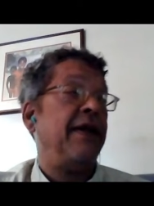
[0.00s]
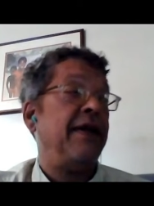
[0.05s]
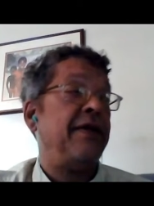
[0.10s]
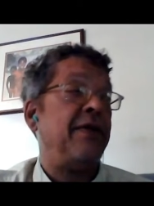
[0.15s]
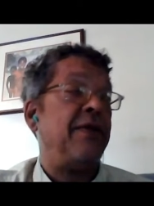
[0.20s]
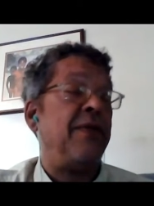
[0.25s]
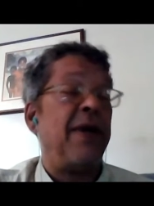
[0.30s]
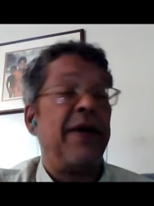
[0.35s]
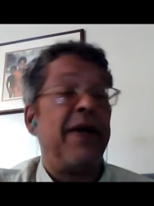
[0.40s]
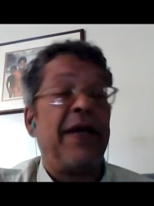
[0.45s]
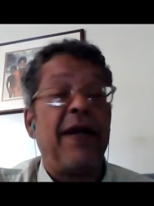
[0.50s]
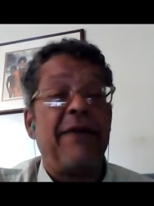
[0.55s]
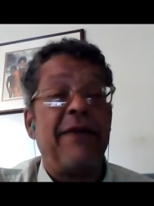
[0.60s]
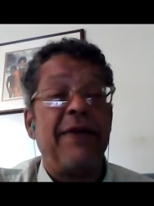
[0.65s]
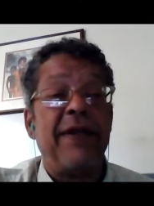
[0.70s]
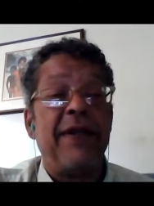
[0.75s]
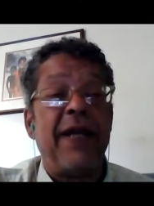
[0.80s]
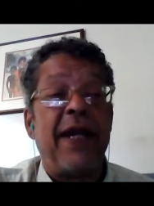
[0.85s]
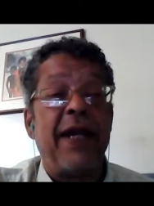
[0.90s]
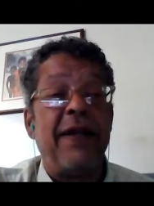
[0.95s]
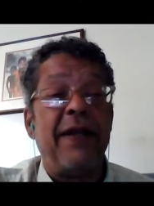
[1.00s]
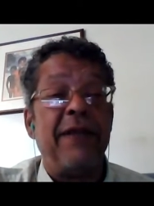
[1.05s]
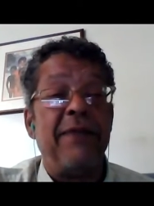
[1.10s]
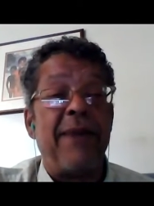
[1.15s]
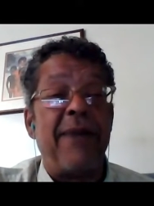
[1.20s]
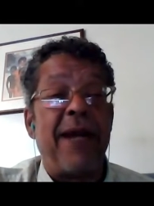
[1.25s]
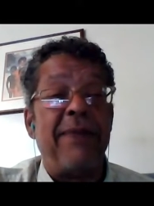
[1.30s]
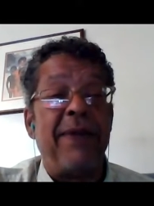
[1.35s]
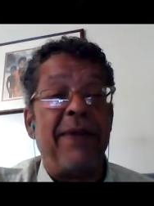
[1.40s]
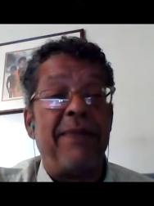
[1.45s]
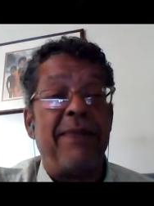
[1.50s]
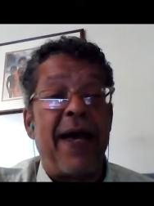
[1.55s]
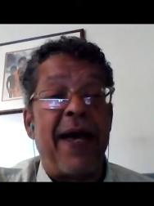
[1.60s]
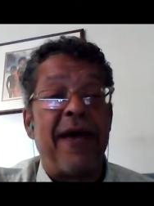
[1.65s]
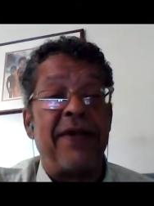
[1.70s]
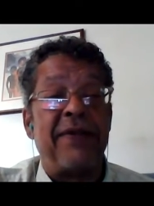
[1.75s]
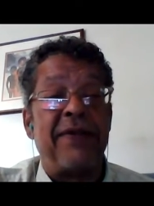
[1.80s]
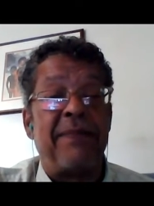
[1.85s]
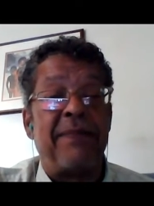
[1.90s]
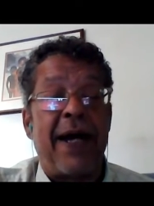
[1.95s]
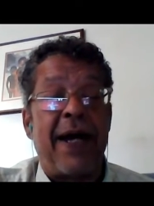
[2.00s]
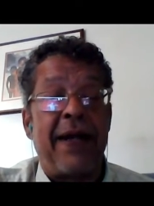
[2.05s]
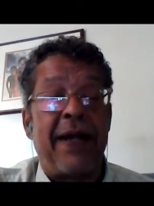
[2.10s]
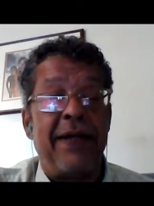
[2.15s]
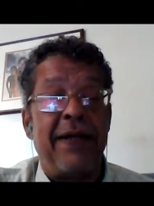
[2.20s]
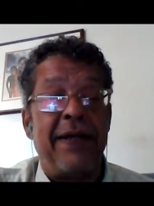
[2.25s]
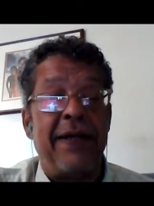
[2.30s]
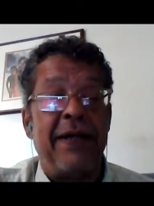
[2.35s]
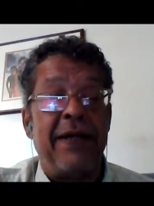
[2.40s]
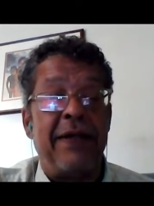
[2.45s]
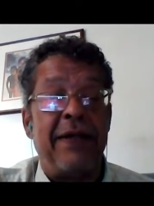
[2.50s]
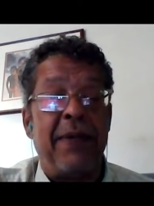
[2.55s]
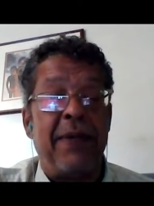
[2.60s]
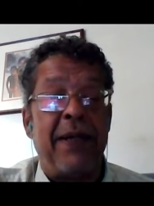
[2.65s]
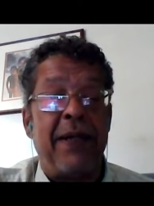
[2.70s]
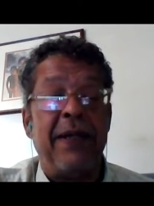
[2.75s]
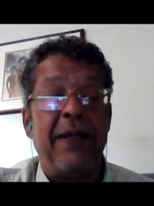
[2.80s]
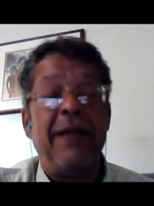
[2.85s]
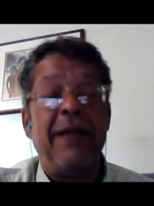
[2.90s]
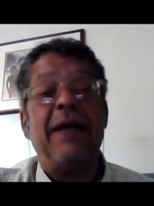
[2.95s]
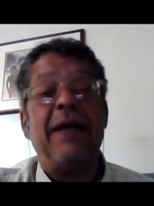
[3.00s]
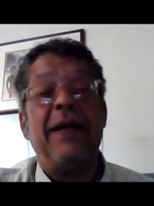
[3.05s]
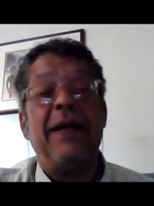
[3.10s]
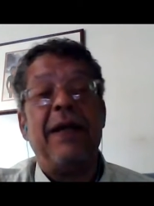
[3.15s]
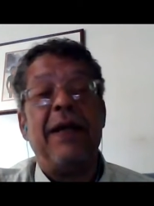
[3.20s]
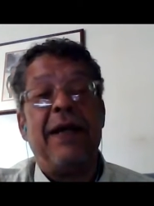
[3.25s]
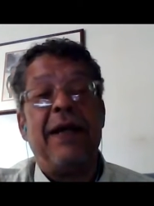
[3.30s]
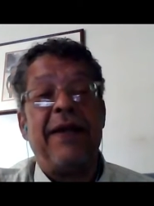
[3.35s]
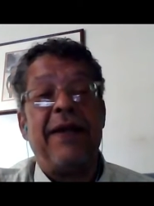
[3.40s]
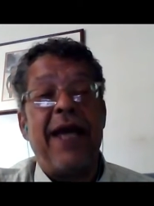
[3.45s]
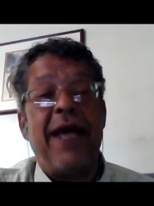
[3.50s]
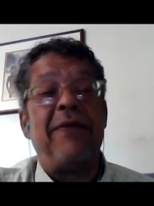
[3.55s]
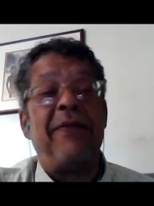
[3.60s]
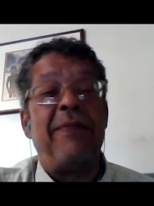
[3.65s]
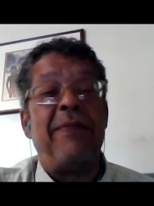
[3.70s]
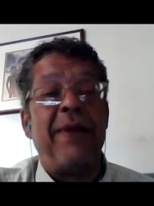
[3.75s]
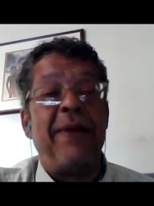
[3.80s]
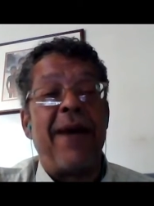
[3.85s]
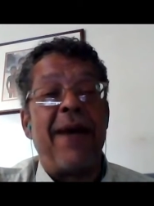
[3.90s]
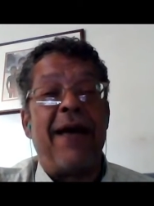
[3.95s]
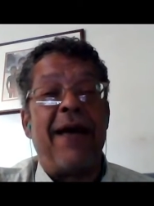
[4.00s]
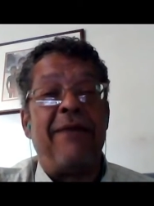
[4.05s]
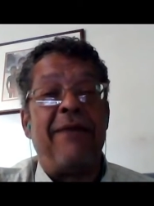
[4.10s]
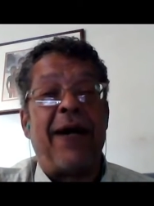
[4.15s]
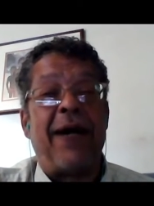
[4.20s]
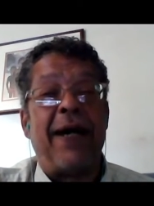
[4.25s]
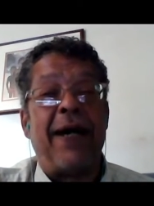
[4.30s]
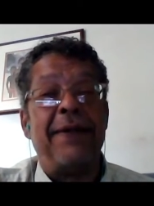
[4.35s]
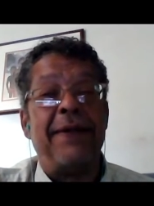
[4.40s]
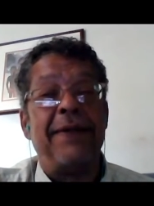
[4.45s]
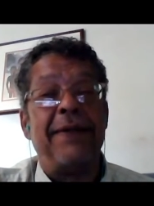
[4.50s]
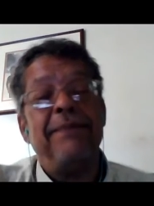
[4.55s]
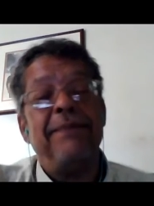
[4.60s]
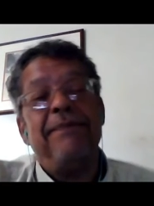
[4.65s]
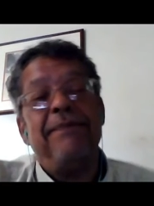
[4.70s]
to work every day, and you might be passing by the hood. But that would be my advice.